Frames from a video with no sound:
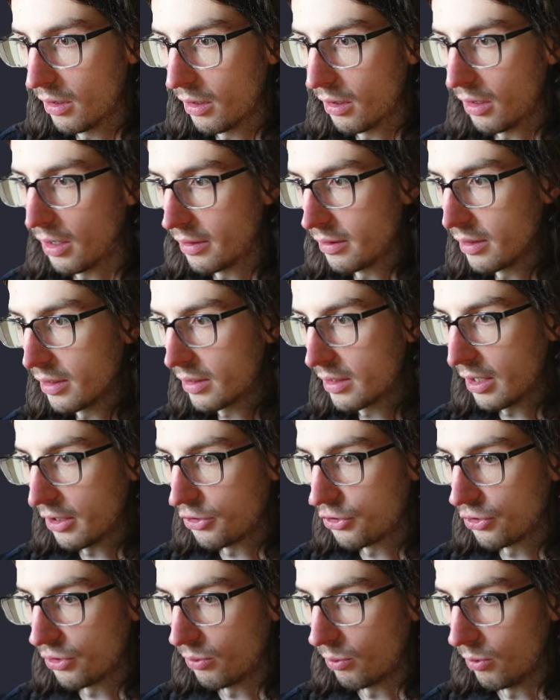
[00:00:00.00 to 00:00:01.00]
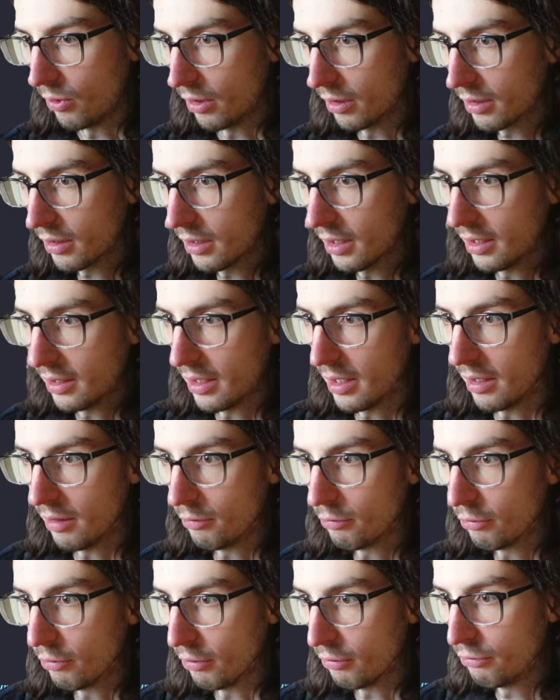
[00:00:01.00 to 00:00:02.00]
I think that should work. And
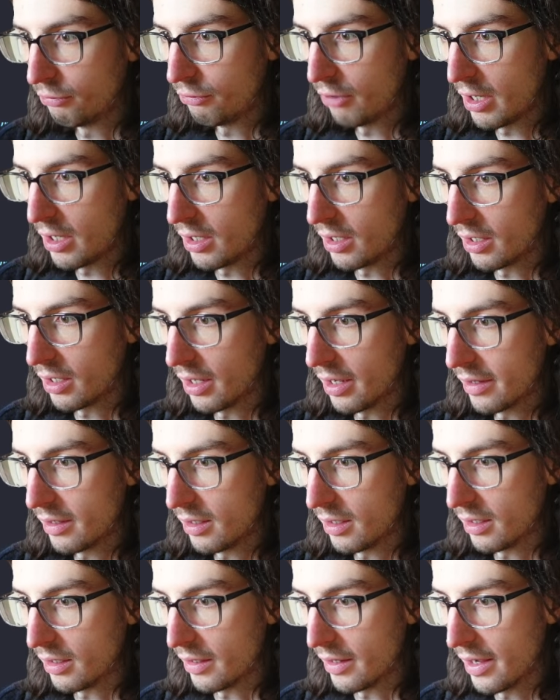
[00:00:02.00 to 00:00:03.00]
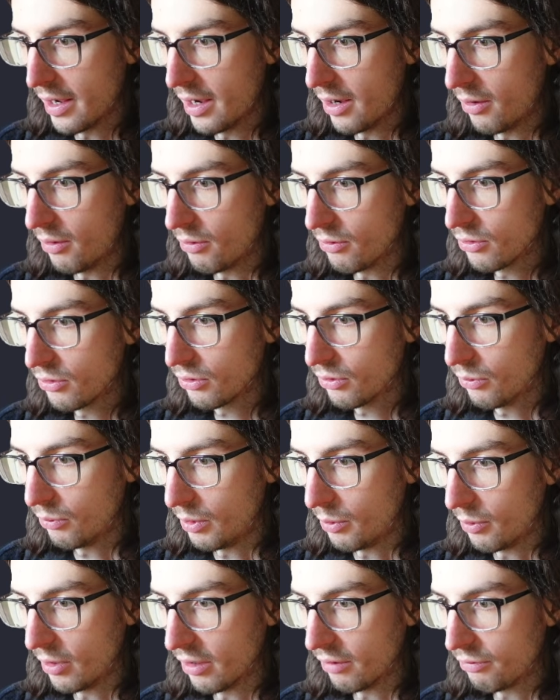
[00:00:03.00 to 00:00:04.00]
then for fading in and out,
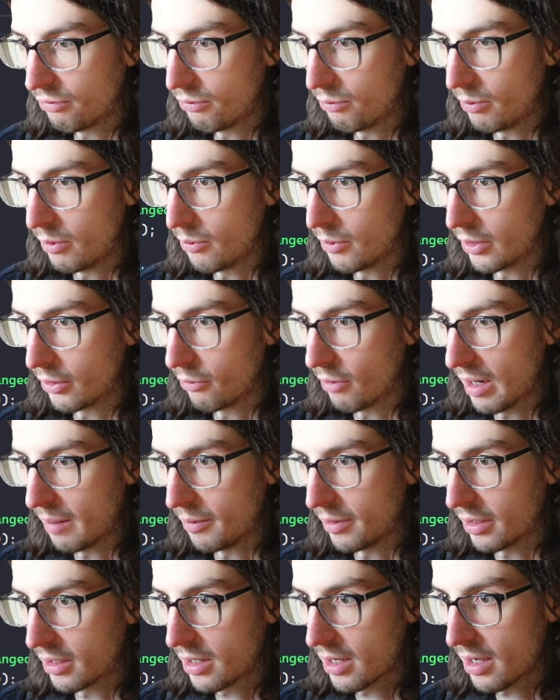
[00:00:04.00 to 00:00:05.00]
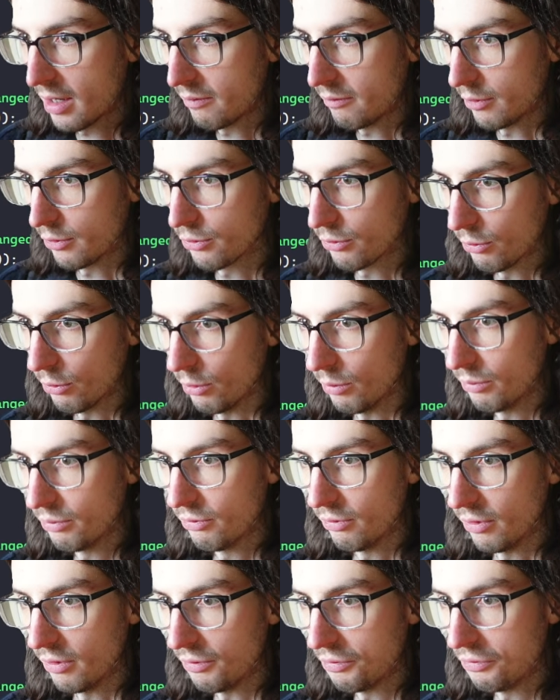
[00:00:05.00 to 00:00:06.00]
we want to grab the canvas group
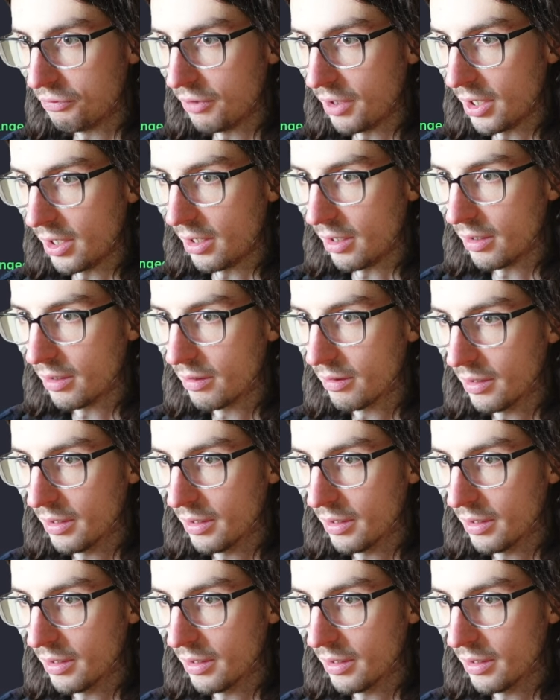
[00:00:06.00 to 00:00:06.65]
for the fade.